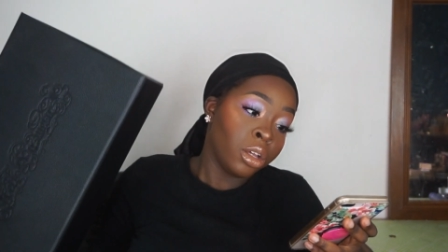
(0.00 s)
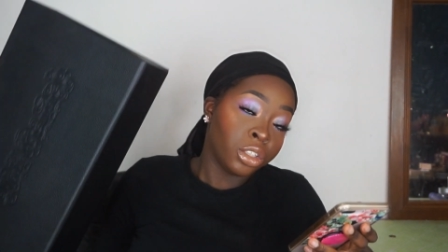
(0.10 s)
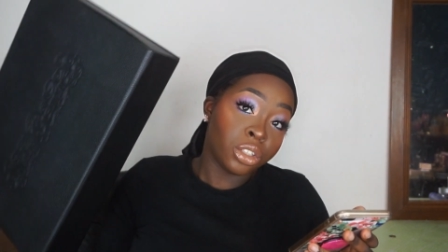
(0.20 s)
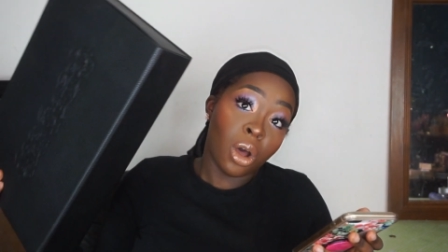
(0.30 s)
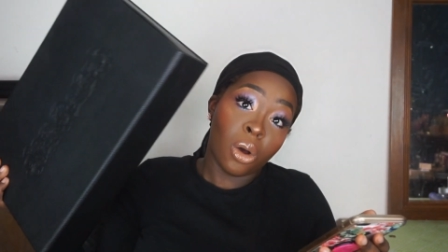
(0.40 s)

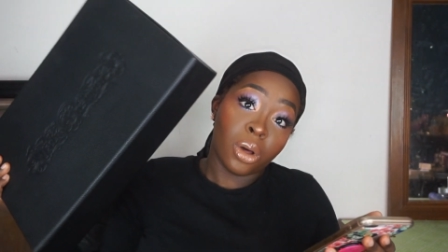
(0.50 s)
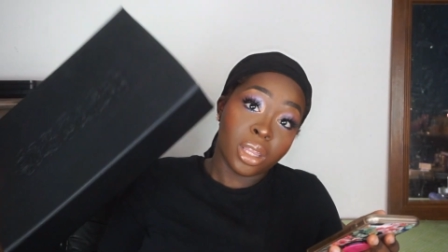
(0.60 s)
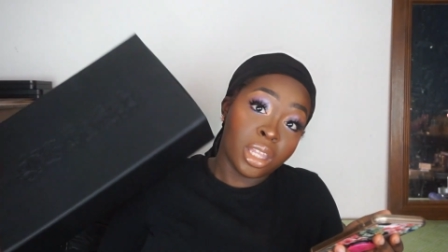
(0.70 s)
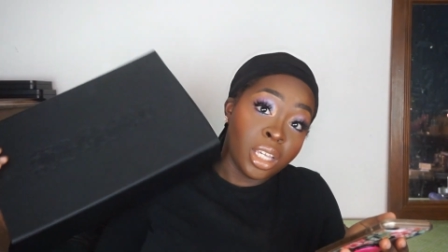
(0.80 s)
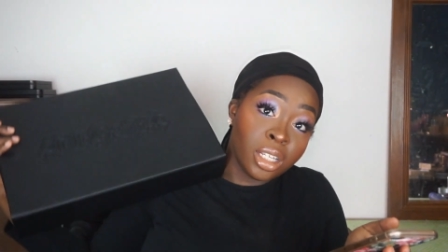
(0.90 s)
So
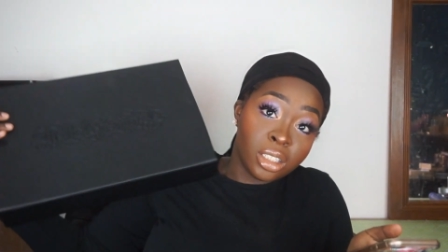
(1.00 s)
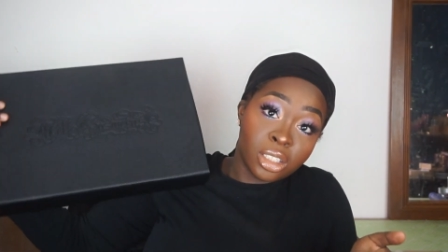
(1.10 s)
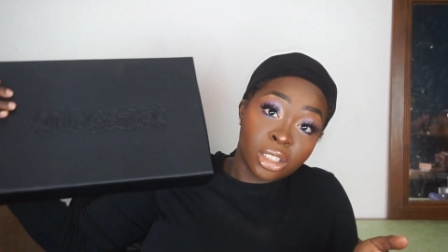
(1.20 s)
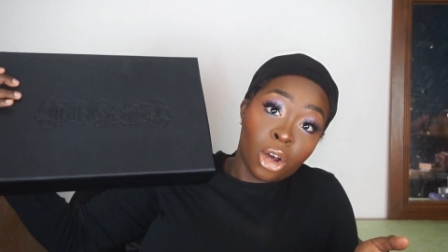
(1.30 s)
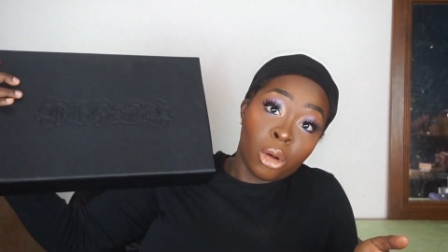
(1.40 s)
the
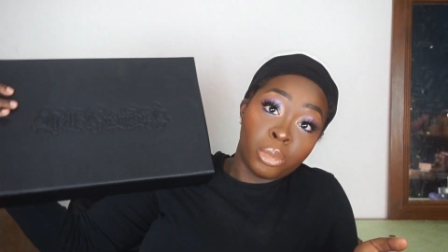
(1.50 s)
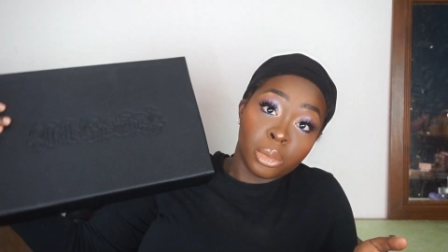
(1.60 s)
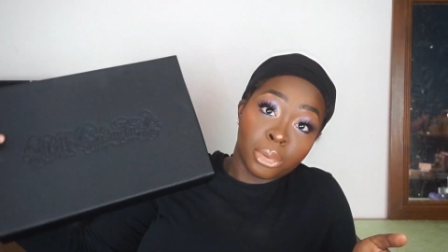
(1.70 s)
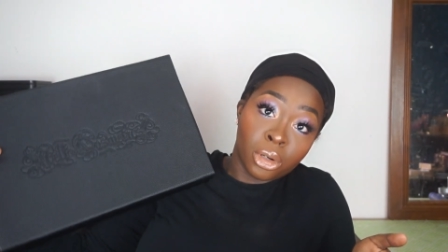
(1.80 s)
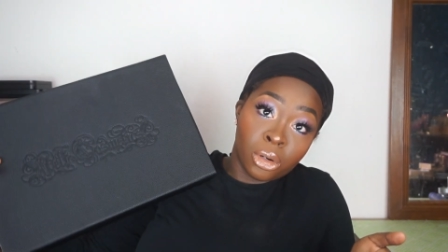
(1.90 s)

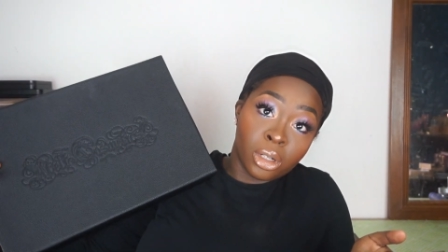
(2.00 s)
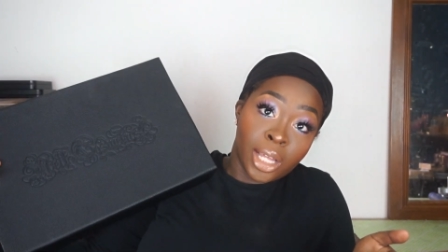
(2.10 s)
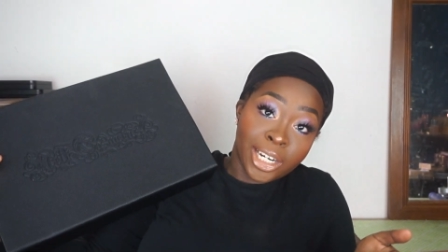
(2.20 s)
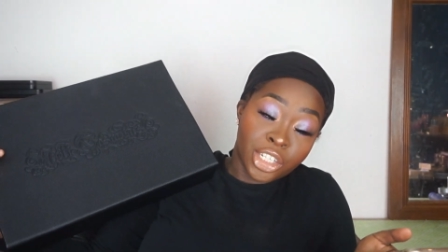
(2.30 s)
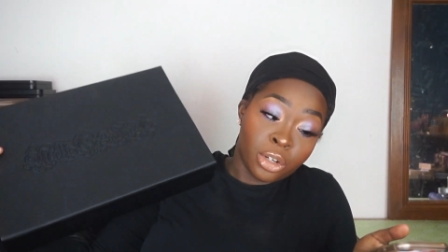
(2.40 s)
Sculpt Pro
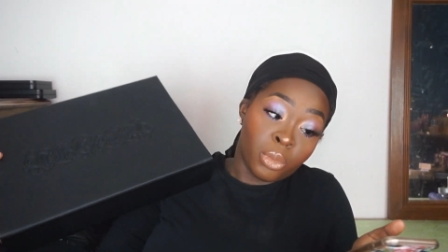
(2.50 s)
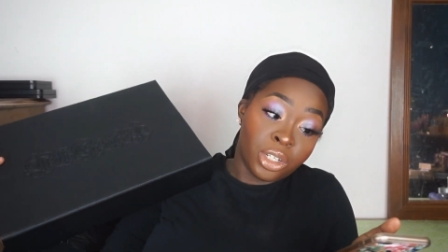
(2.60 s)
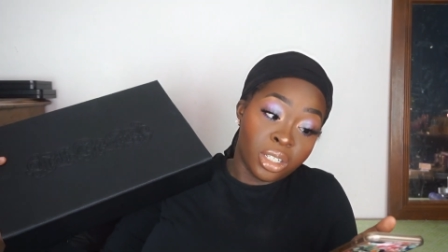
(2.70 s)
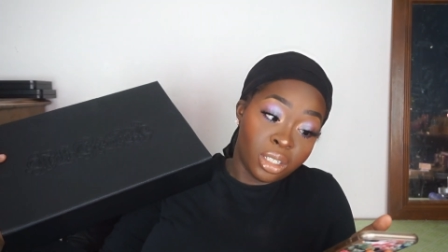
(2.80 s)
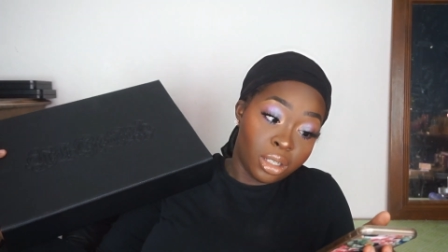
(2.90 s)
collection,
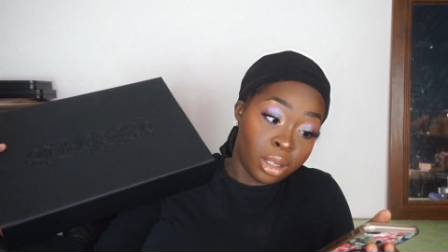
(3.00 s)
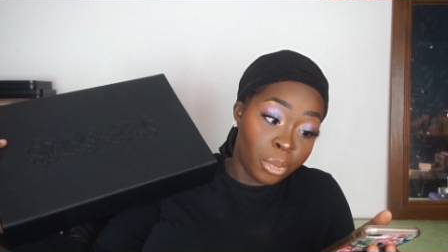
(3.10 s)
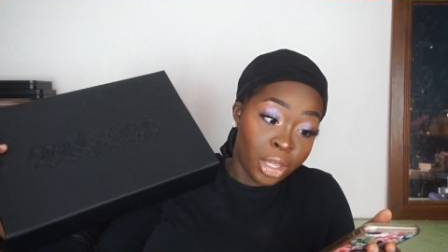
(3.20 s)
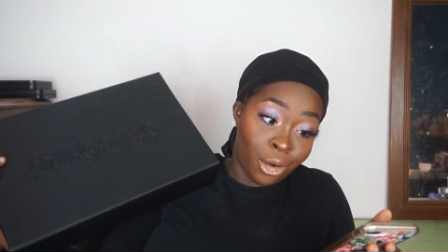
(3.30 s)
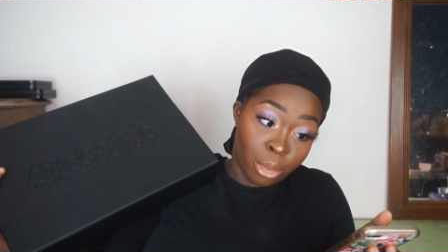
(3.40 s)
which is the
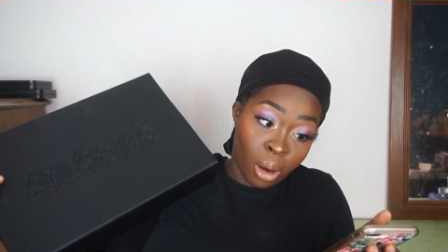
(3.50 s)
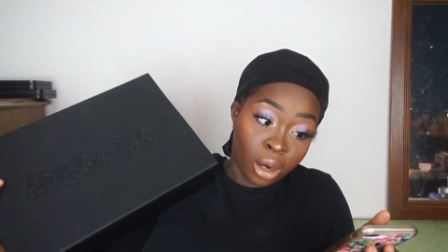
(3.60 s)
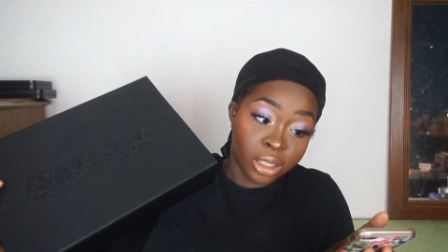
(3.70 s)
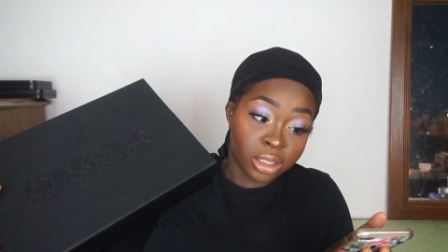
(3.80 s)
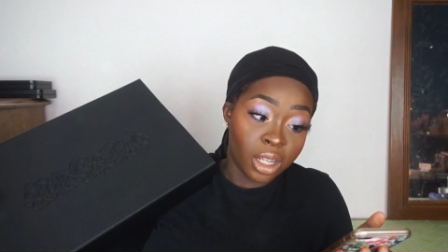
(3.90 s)
PR
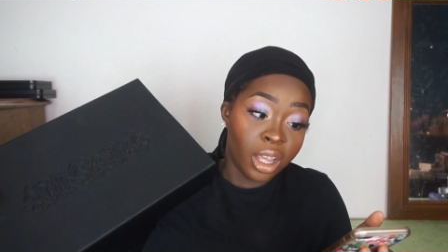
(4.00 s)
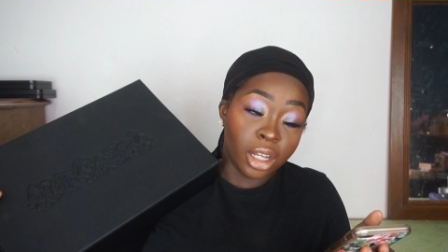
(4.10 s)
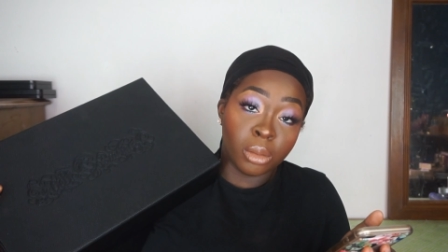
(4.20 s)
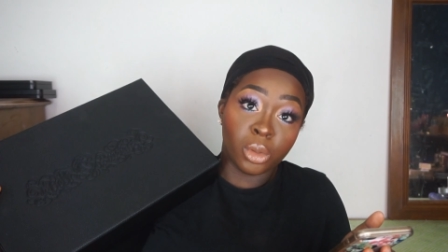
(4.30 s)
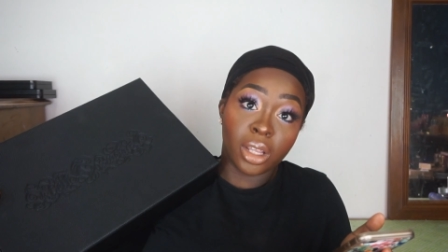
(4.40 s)
box,
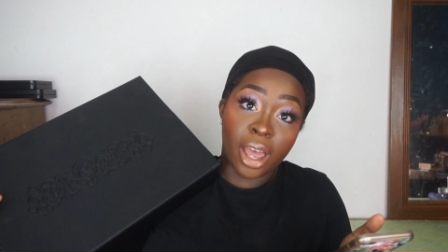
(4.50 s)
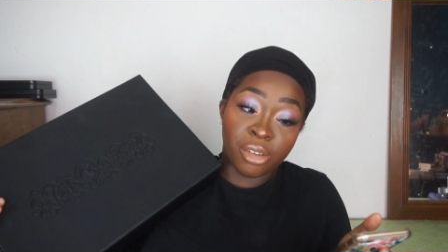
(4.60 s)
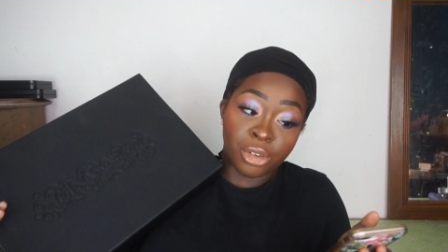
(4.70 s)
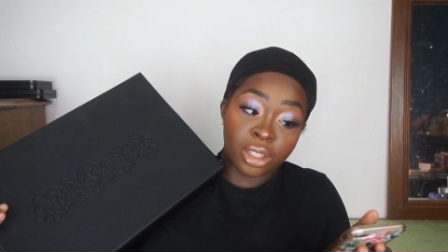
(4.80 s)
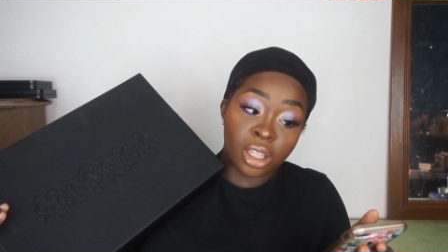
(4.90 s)
comes with
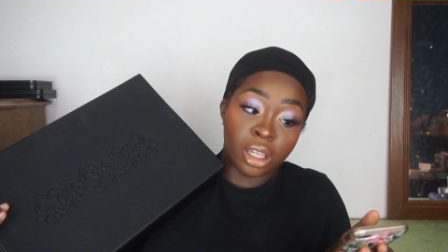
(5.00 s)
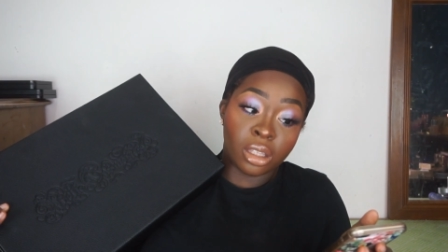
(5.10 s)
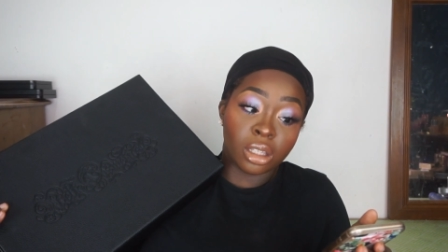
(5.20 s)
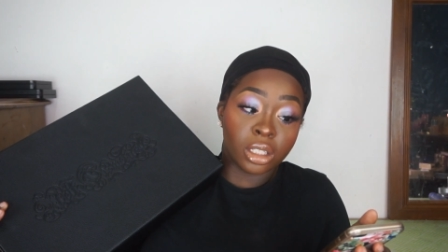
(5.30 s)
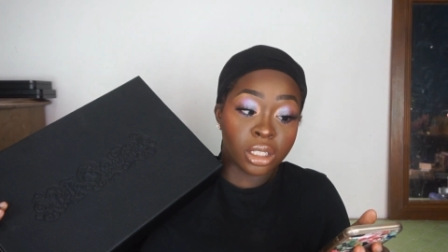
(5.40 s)

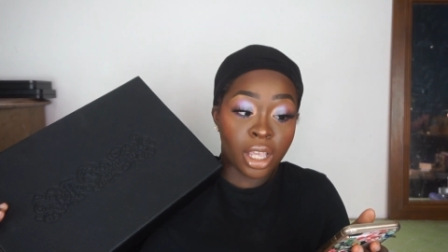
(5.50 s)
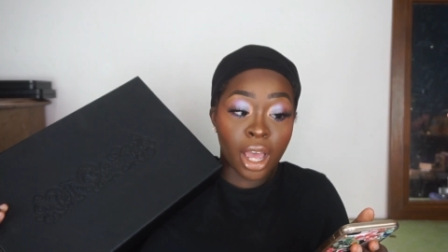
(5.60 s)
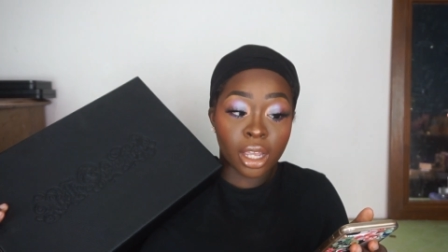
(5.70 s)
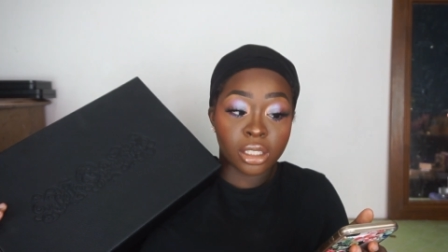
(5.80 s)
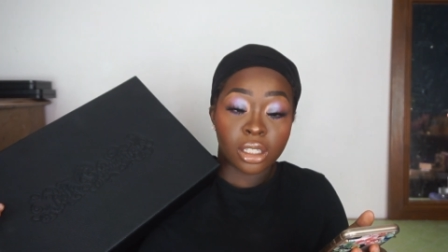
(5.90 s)
everything, the
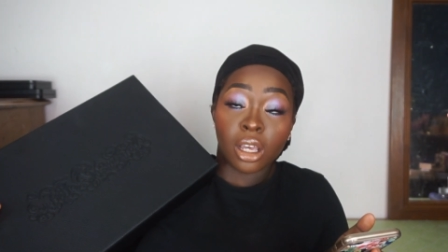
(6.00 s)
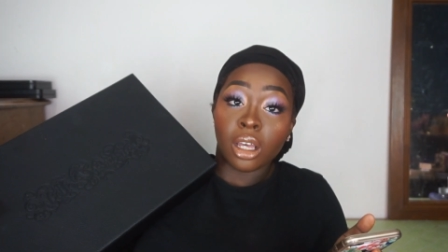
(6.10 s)
stacks,